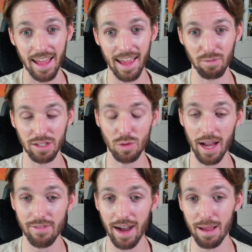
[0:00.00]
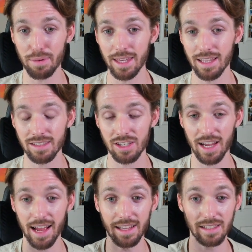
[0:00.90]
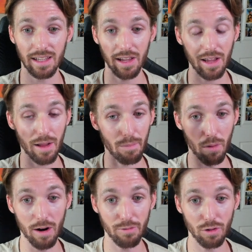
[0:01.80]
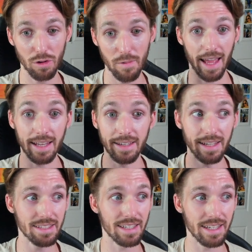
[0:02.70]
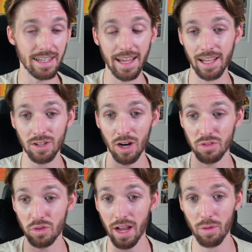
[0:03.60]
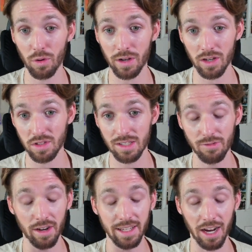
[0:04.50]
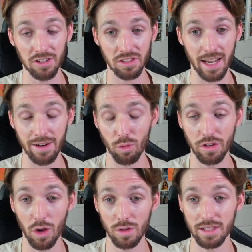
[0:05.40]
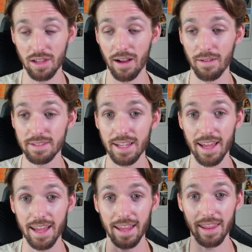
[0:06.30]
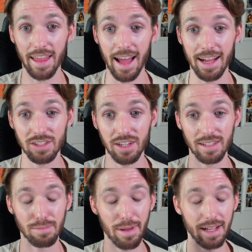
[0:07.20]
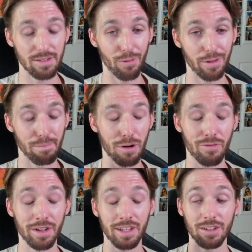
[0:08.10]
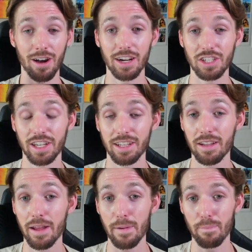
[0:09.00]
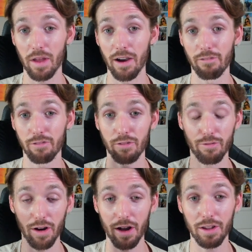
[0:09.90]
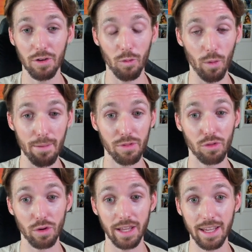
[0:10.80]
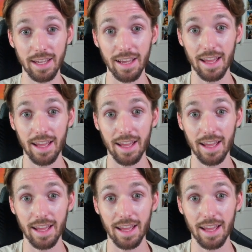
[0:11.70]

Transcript: And when you have IPs such as Marvel and DC and Cartoon Network and all these fun characters that everyone knows and loves, that just makes for the perfect concoction of fun Web3